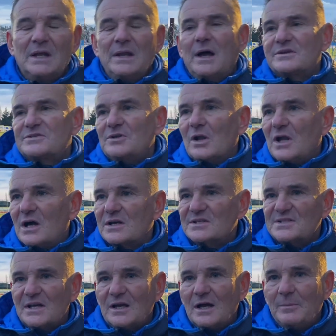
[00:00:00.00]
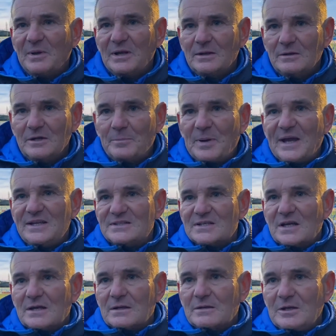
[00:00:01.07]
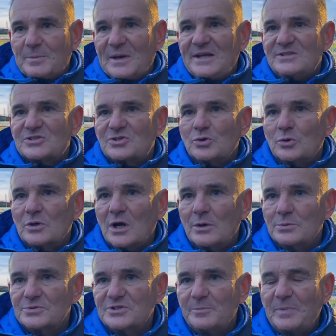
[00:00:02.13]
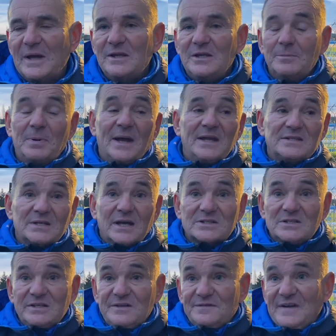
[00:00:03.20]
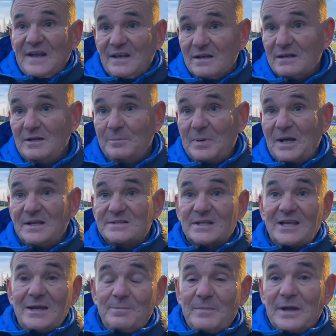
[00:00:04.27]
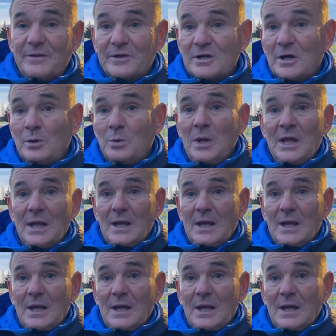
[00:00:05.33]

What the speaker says: No, it's not luck, is it? I mean, you pay to score goals, you pay to actually defend, you pay to keep them out of the goal.